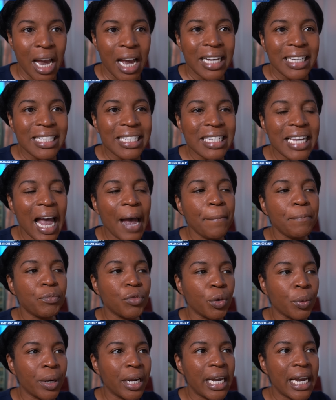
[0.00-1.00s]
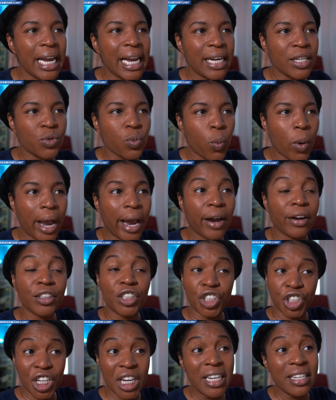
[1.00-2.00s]
Step three is where
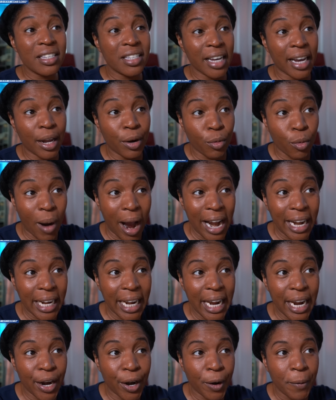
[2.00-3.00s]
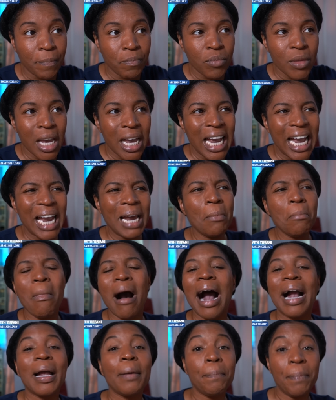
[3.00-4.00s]
she said, right here, in
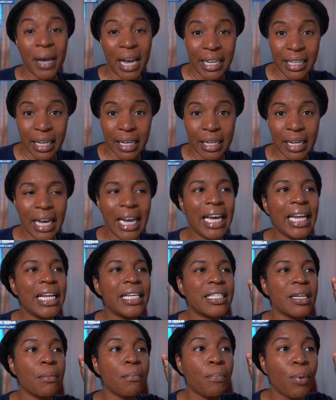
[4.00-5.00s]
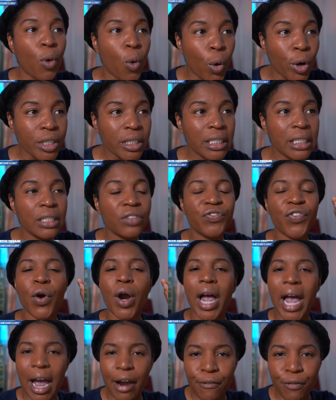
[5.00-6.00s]
my opinion, it is important
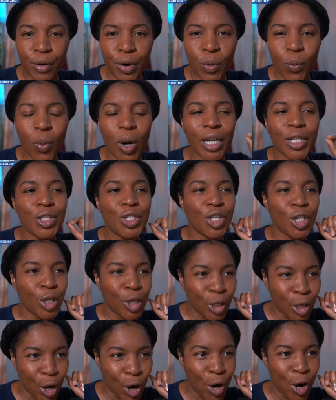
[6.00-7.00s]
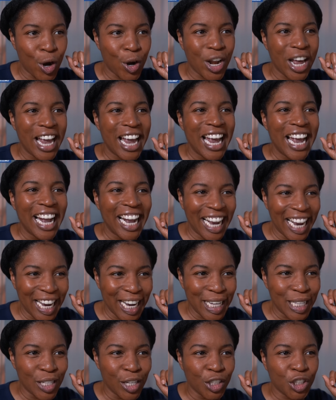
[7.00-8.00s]
for everyone to learn
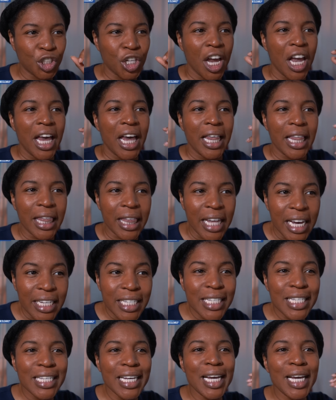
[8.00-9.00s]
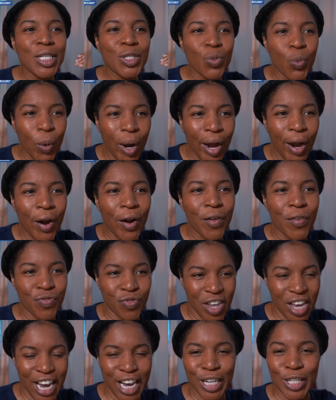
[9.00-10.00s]
English. This is where
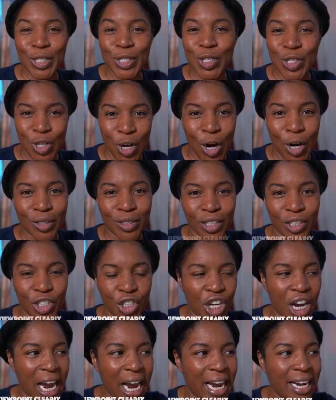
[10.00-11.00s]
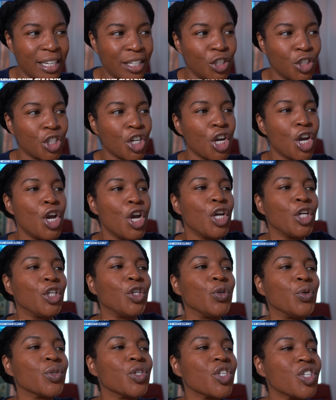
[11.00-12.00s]
things start to change.
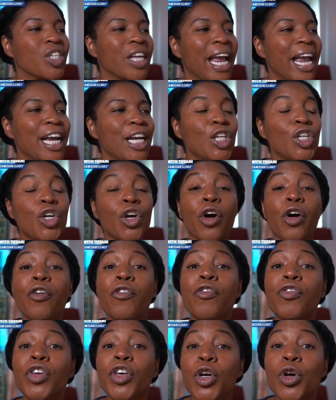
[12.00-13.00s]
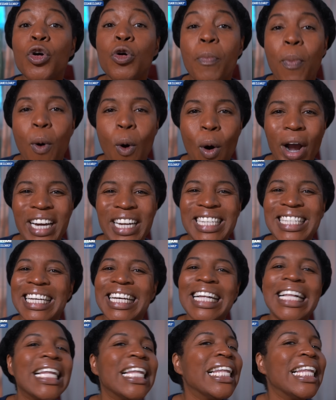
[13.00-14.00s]
You state your viewpoint
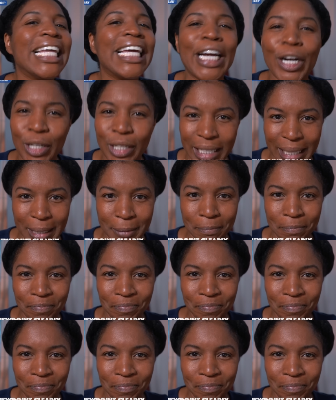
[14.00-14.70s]
clearly.